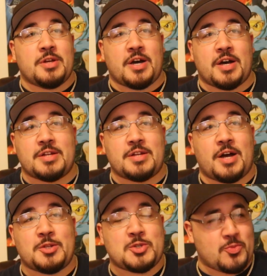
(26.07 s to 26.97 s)

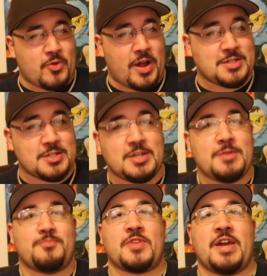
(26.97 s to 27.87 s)

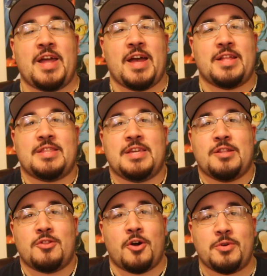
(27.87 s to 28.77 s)
unsurprisingly, it had
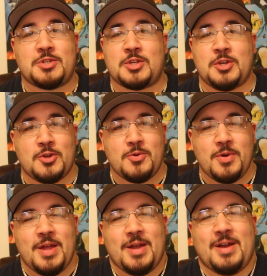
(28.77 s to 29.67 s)
the lowest
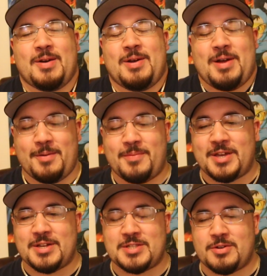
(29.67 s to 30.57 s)
queue
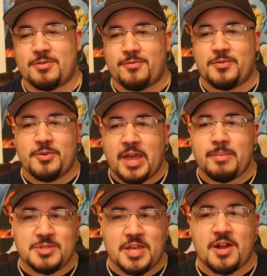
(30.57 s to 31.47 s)
because there were a few
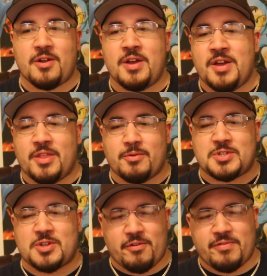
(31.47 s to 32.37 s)
games there. There
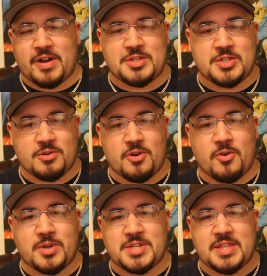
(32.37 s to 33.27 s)
was Star Fox
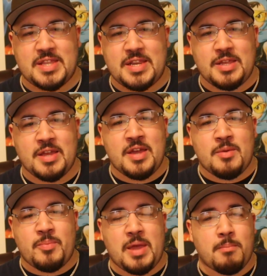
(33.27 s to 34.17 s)
Zero, which I didn't
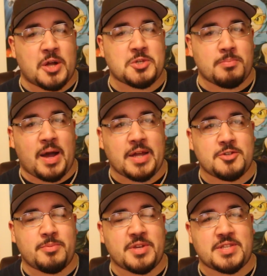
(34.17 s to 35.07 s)
pay much mind
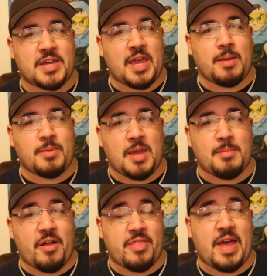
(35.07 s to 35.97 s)
to because that game
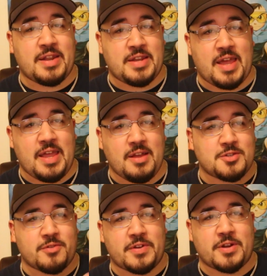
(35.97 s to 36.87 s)
came out that day.
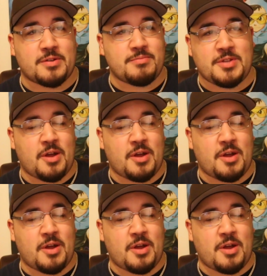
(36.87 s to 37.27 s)
So I figured,